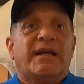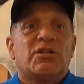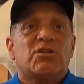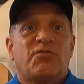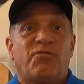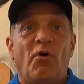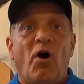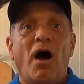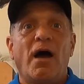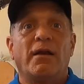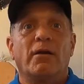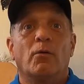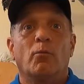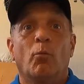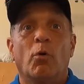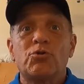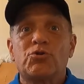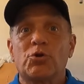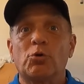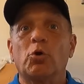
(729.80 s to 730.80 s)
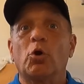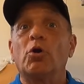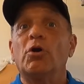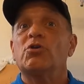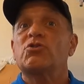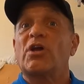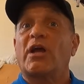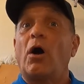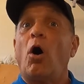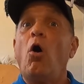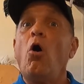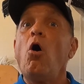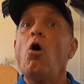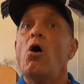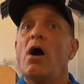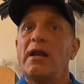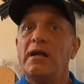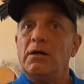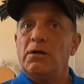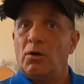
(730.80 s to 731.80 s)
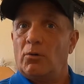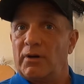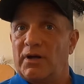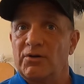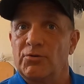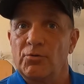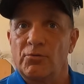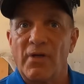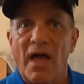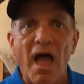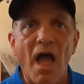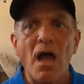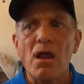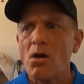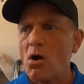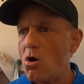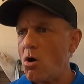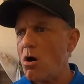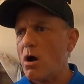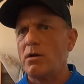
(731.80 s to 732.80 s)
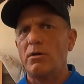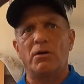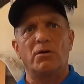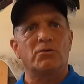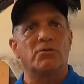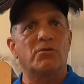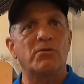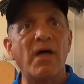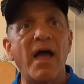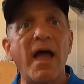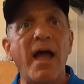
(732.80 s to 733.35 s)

And it's fun. Once you learn, it's like, oh, I didn't know I could do that. Oh, I didn't know I could do